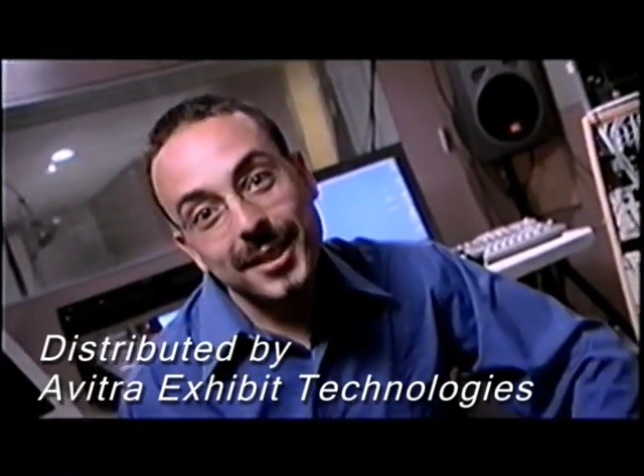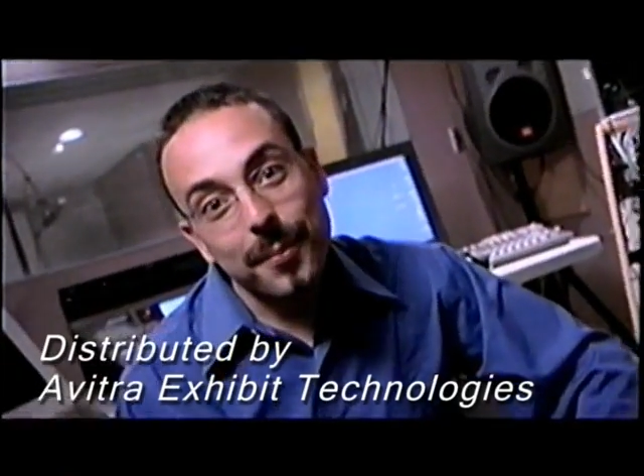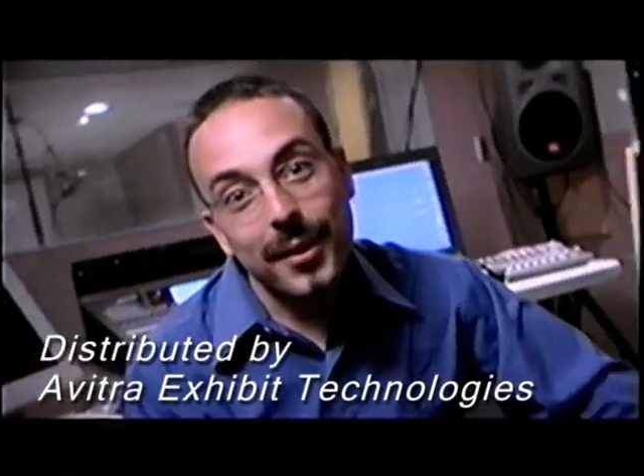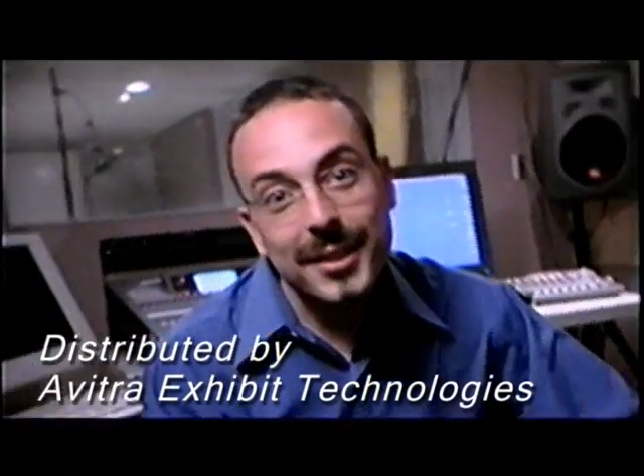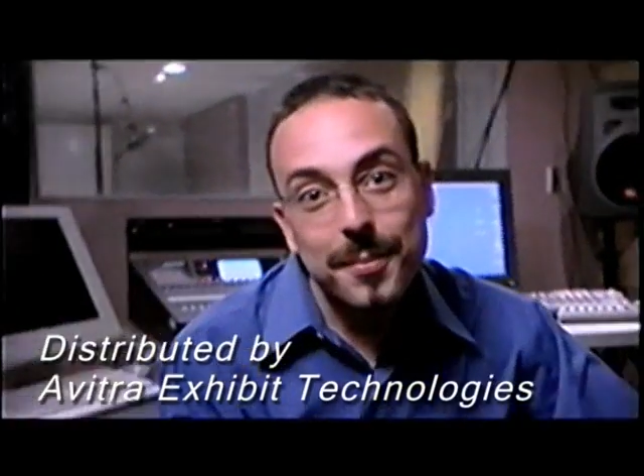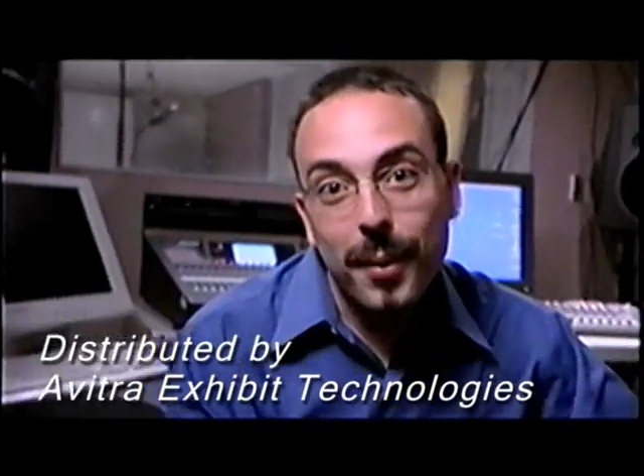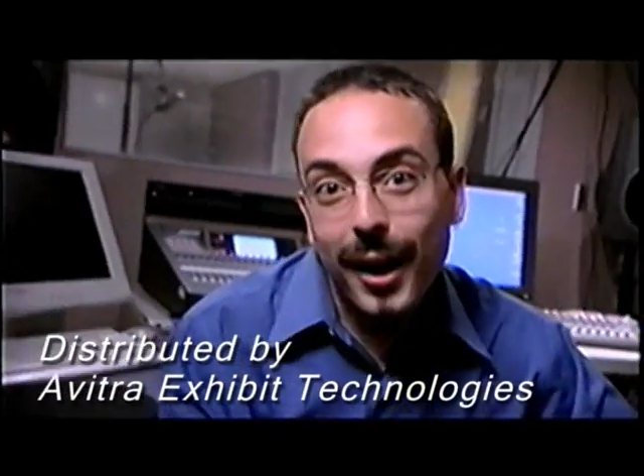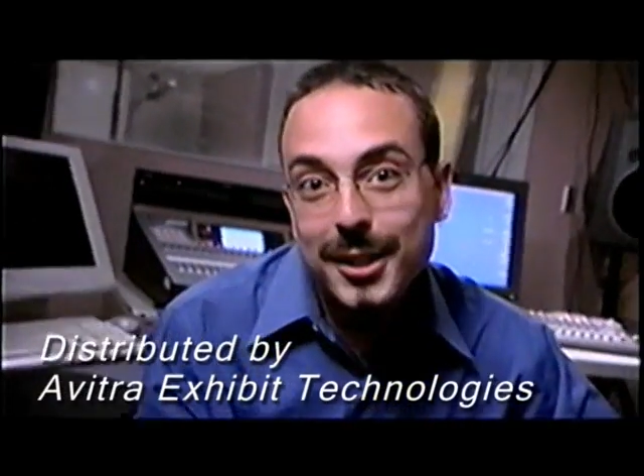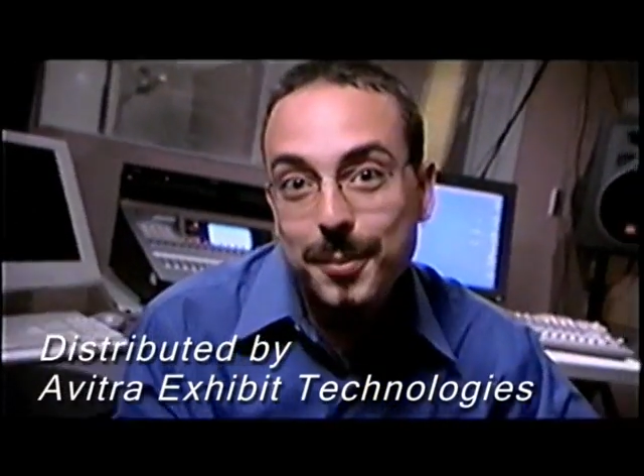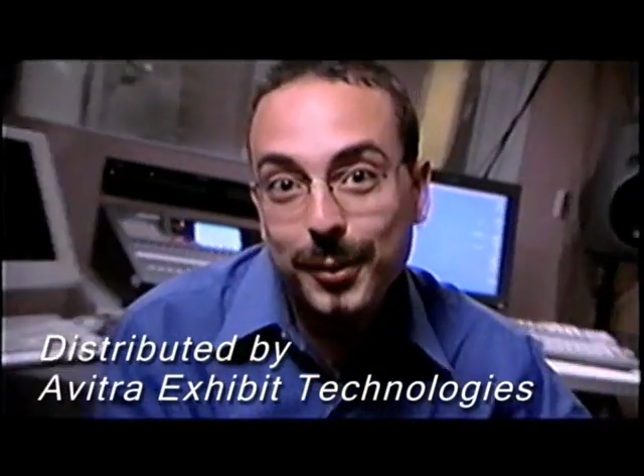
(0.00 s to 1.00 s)
something's
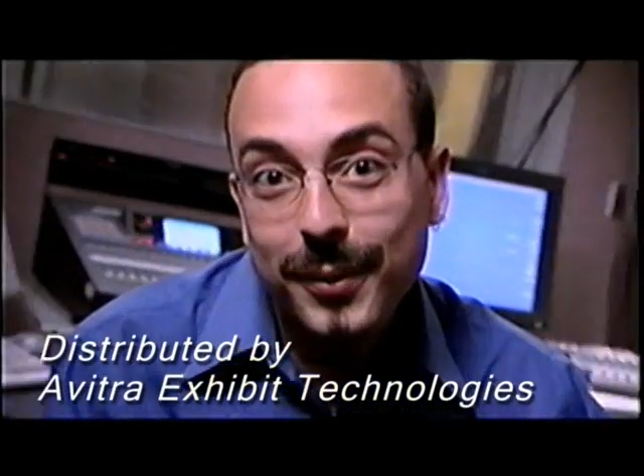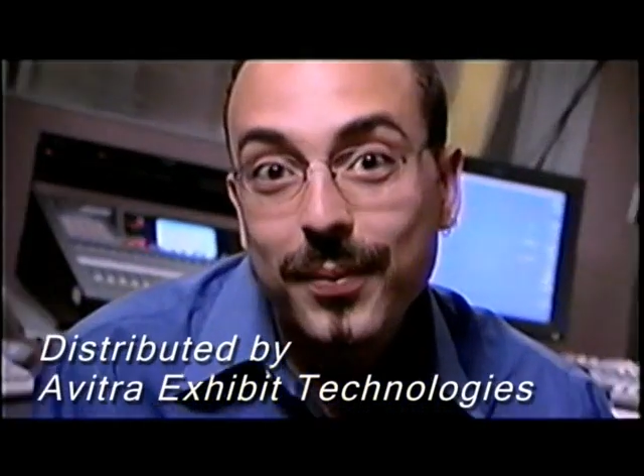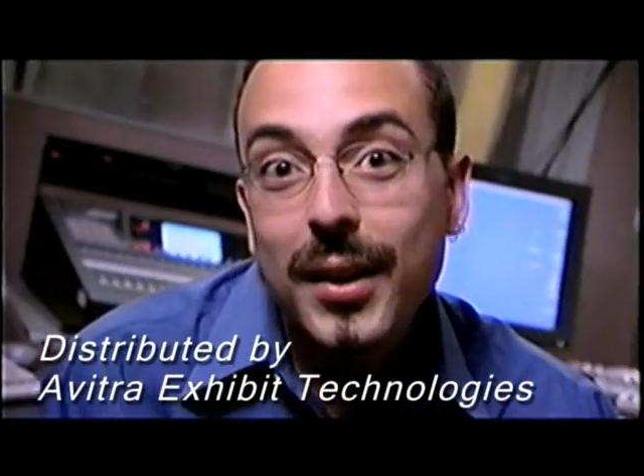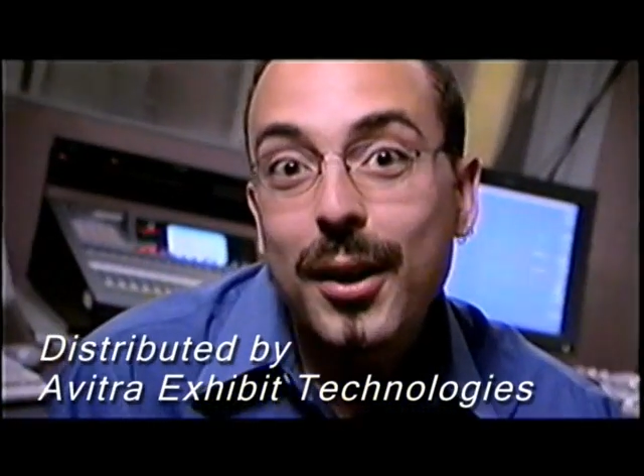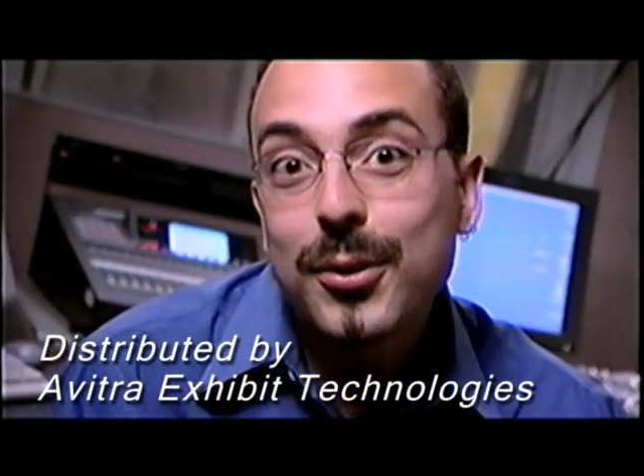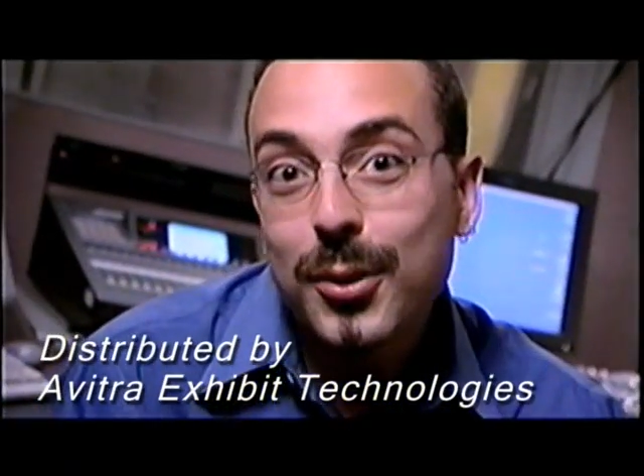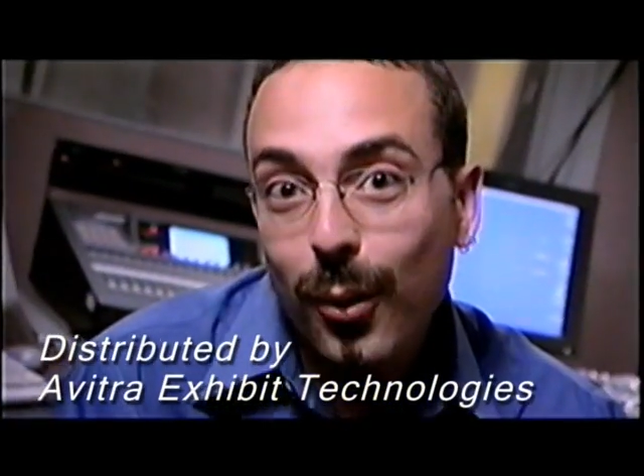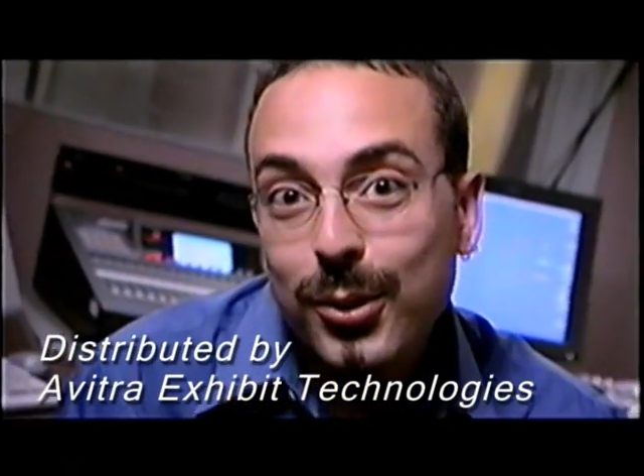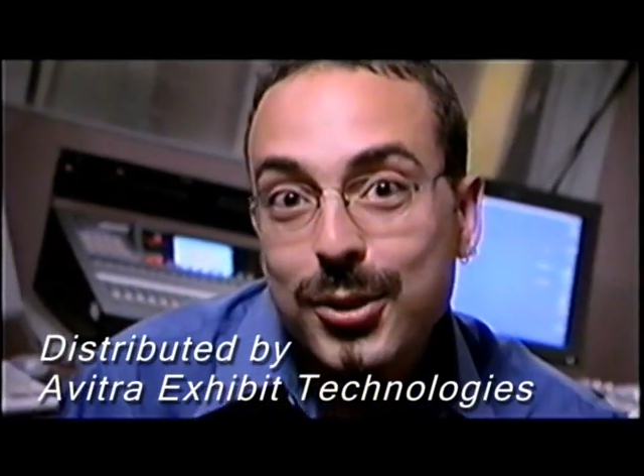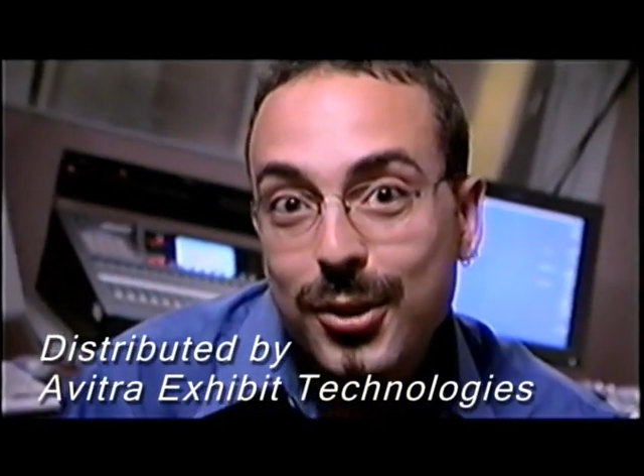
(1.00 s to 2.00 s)
impossible,
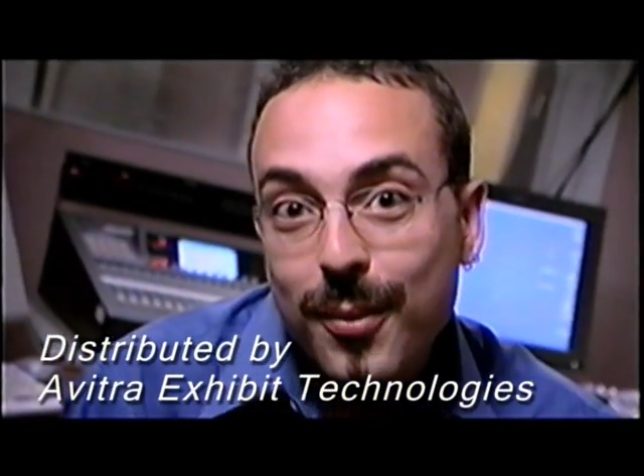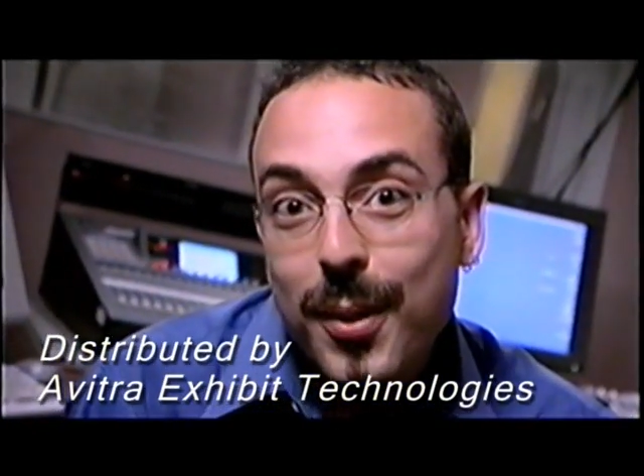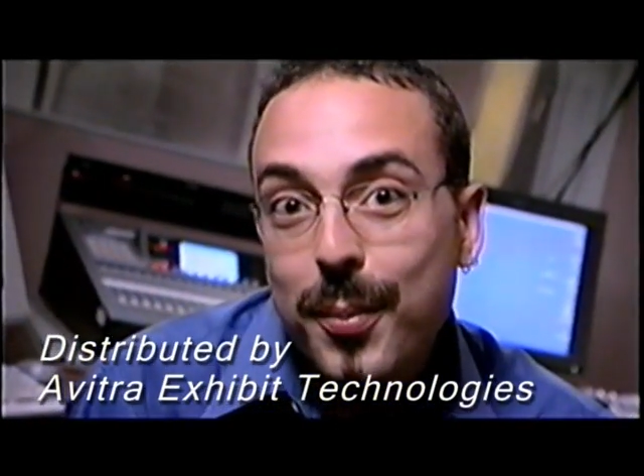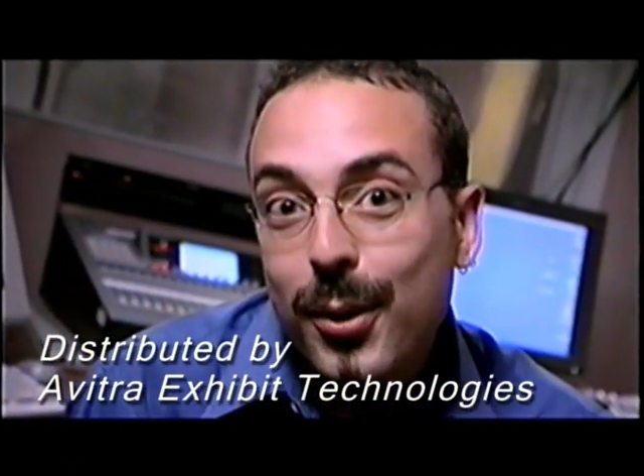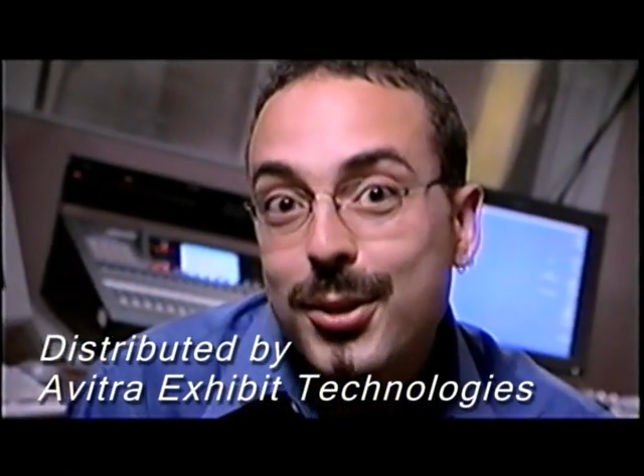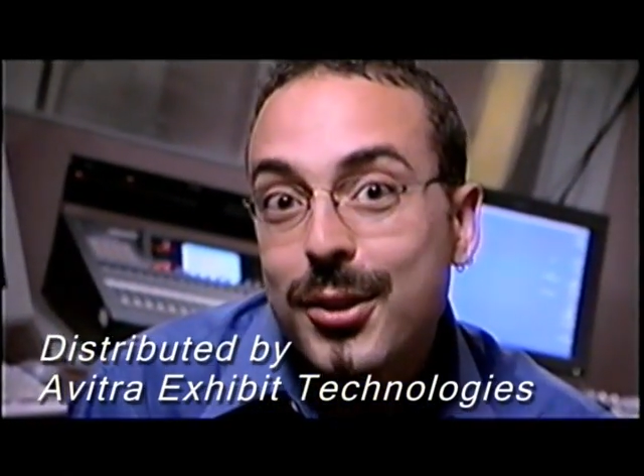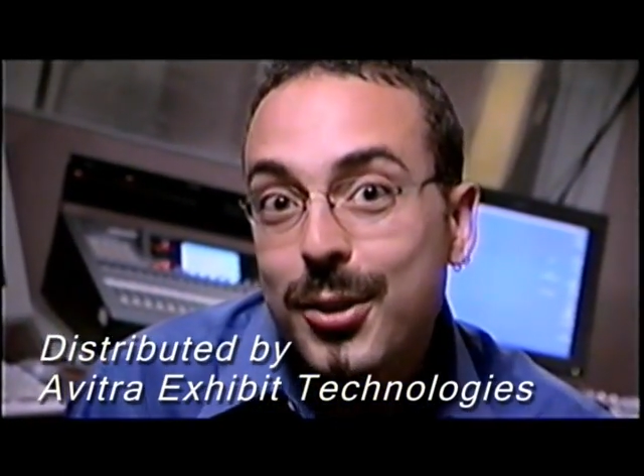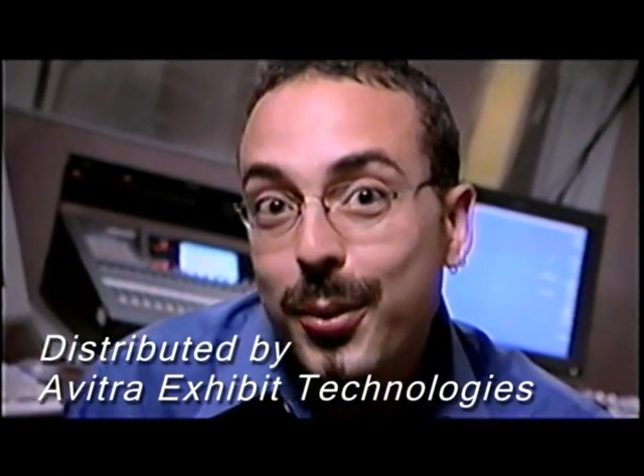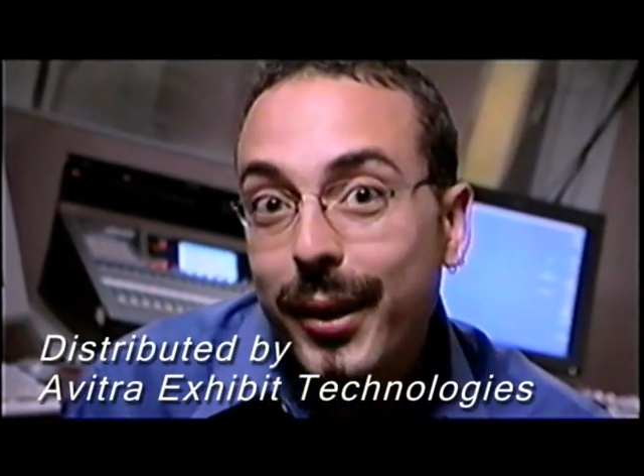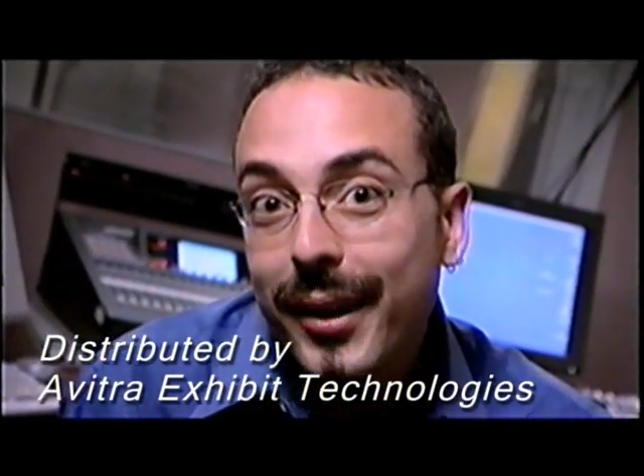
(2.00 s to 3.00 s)
don't disturb the person doing